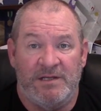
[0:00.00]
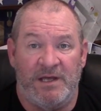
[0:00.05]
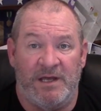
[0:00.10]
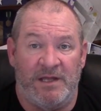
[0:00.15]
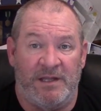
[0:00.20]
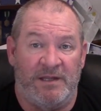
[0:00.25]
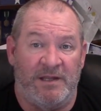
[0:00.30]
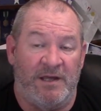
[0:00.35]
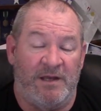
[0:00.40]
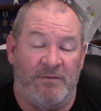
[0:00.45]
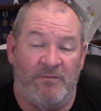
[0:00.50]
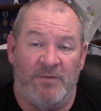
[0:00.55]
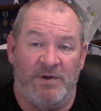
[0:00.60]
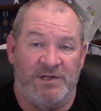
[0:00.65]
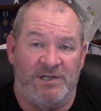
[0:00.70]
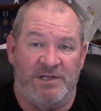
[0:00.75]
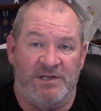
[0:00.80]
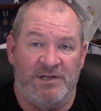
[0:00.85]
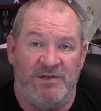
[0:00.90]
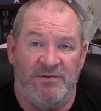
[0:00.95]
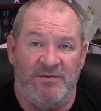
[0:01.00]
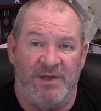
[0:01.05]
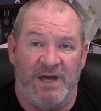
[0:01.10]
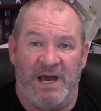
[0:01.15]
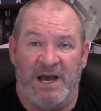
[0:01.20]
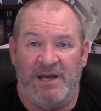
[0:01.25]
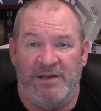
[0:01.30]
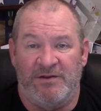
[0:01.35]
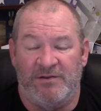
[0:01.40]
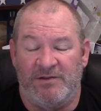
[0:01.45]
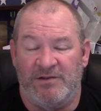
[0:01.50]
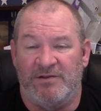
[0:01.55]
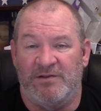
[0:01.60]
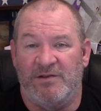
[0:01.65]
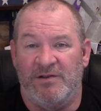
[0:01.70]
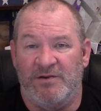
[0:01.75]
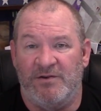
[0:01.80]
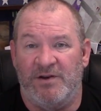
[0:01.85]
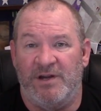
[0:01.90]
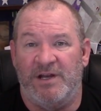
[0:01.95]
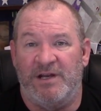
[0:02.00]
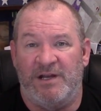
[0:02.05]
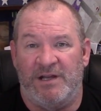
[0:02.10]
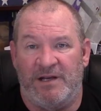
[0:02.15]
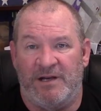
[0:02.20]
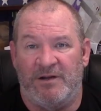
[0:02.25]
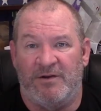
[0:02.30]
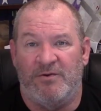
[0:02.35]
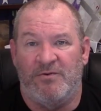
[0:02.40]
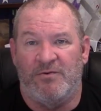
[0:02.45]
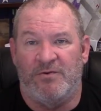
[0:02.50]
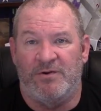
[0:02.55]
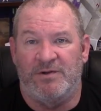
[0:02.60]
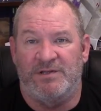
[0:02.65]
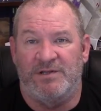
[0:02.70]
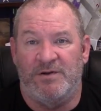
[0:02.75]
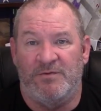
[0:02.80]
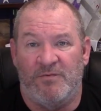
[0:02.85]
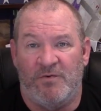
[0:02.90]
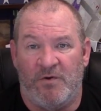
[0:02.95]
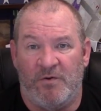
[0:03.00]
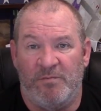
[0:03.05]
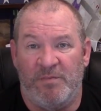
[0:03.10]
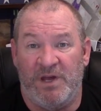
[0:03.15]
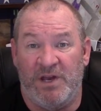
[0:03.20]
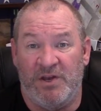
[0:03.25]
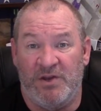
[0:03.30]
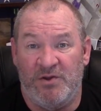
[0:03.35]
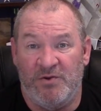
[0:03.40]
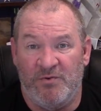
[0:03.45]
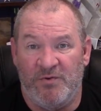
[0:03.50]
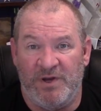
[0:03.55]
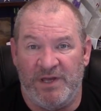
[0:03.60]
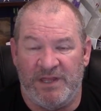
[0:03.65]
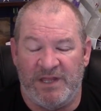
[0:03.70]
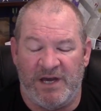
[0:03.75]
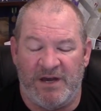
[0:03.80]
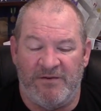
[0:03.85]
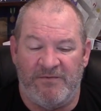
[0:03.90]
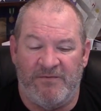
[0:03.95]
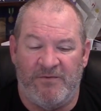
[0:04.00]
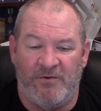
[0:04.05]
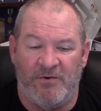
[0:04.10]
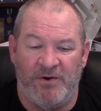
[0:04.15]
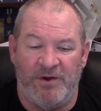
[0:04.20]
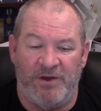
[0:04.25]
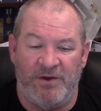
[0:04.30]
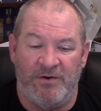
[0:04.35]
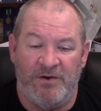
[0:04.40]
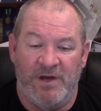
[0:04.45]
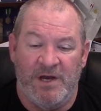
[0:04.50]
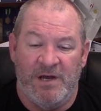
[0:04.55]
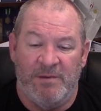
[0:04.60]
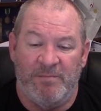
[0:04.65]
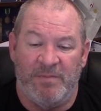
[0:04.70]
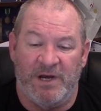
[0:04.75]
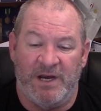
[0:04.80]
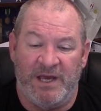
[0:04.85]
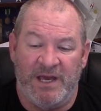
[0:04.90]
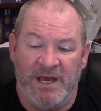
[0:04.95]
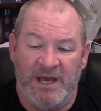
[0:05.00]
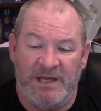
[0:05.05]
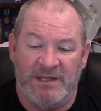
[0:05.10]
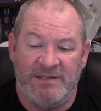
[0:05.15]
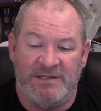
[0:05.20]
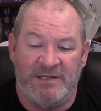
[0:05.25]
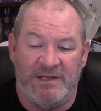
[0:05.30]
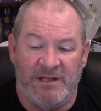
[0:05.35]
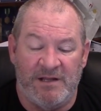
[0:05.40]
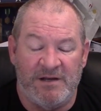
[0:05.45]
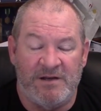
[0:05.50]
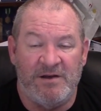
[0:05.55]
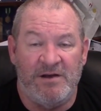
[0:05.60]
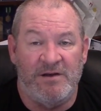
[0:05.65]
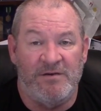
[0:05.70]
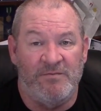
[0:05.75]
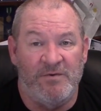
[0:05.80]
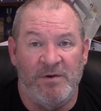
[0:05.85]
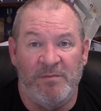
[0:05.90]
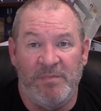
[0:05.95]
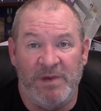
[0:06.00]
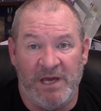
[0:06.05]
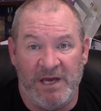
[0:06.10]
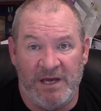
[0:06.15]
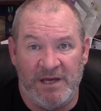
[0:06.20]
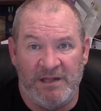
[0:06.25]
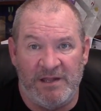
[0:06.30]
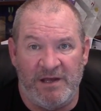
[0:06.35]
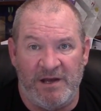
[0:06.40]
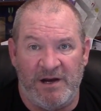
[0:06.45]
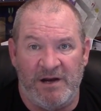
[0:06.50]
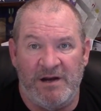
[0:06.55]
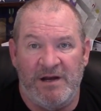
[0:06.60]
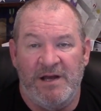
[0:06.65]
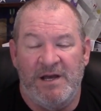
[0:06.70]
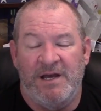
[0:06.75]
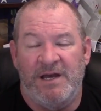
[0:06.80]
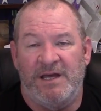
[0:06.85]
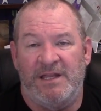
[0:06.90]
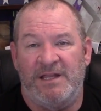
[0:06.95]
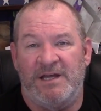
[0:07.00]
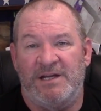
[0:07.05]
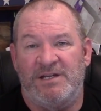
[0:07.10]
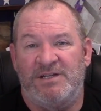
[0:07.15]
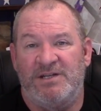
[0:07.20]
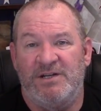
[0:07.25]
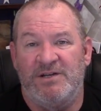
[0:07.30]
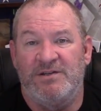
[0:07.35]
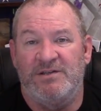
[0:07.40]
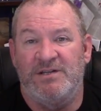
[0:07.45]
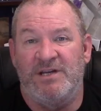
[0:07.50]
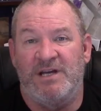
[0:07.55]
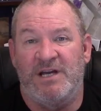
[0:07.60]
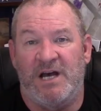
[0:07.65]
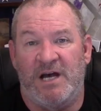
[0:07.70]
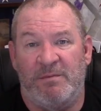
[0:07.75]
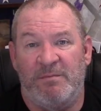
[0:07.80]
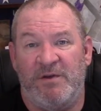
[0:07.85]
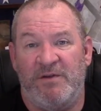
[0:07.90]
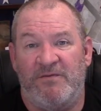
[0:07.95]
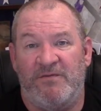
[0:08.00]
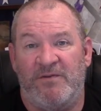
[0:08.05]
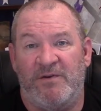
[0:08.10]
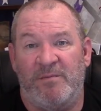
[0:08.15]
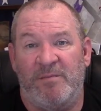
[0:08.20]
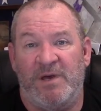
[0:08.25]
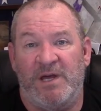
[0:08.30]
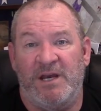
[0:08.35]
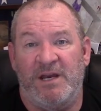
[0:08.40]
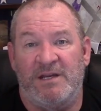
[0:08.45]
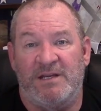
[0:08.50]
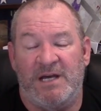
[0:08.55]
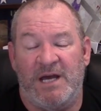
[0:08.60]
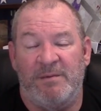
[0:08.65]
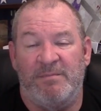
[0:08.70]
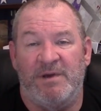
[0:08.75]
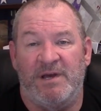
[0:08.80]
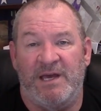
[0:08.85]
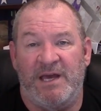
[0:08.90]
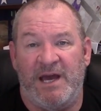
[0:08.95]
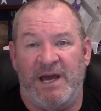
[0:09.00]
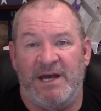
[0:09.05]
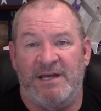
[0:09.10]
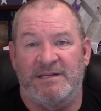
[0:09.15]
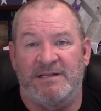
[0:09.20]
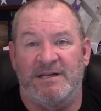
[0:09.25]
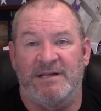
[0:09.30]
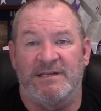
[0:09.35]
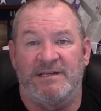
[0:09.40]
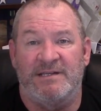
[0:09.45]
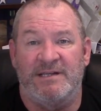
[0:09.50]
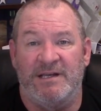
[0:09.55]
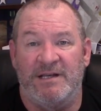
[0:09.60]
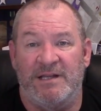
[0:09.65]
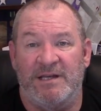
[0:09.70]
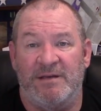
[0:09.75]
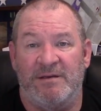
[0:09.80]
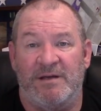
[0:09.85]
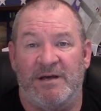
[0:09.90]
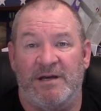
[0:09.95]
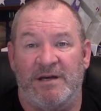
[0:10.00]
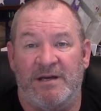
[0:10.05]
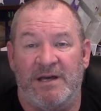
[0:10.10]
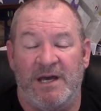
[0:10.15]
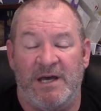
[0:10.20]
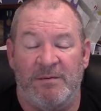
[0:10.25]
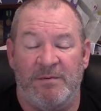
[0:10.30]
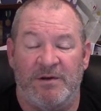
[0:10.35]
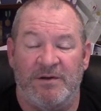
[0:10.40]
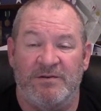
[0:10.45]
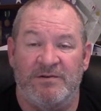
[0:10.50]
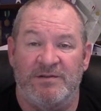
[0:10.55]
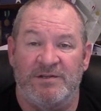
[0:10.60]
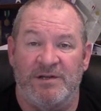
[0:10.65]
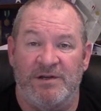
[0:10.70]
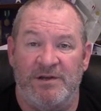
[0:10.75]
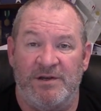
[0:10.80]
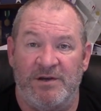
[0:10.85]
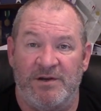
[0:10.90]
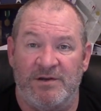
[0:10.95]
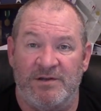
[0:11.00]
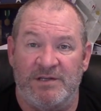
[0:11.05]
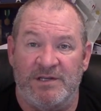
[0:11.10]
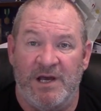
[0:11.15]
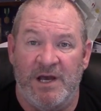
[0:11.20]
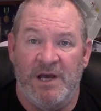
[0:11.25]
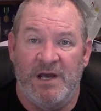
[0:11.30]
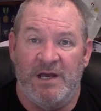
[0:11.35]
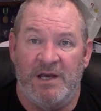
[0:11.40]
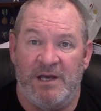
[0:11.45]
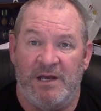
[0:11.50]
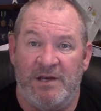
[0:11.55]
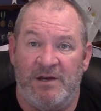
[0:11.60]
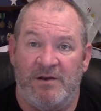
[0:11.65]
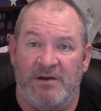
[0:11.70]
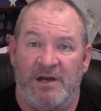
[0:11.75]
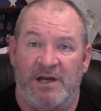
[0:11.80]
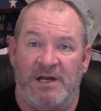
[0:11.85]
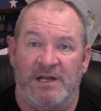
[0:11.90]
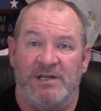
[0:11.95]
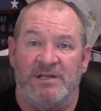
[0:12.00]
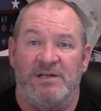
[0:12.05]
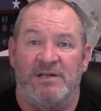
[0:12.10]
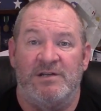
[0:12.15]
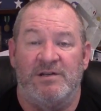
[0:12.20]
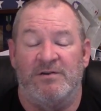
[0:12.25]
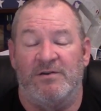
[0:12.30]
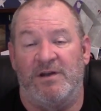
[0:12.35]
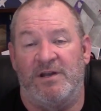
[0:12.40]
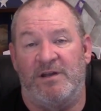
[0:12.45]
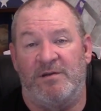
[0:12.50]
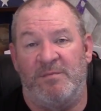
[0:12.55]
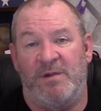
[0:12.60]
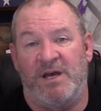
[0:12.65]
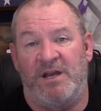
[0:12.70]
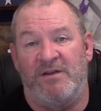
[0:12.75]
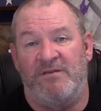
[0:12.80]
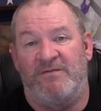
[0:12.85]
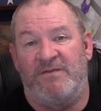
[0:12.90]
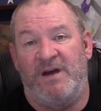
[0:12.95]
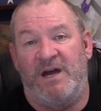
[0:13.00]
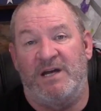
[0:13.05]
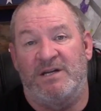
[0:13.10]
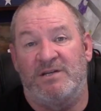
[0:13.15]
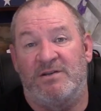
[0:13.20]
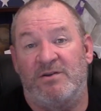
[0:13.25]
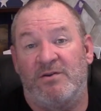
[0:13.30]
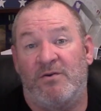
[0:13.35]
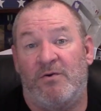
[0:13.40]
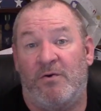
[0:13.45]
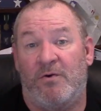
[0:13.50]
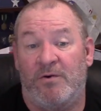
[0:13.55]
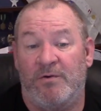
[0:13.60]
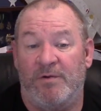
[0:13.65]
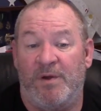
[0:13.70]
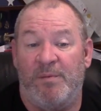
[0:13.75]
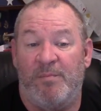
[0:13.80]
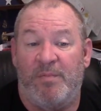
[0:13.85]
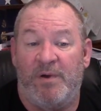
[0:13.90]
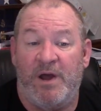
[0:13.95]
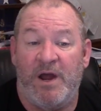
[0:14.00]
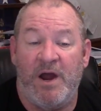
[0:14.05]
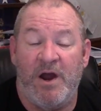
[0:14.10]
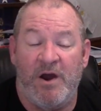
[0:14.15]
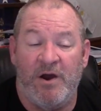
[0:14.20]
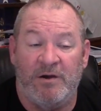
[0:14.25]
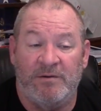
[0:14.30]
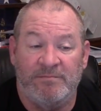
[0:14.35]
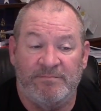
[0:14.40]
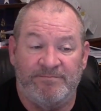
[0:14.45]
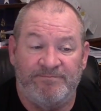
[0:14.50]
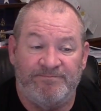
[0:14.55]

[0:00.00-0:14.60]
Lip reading: And then once you do that, you'll dilute it, and of course it won't be doing that for you. But again, silicone will be in there, and that's usually coming from any type of gasket sealing chemicals you used in your engine during the manufacture or repair.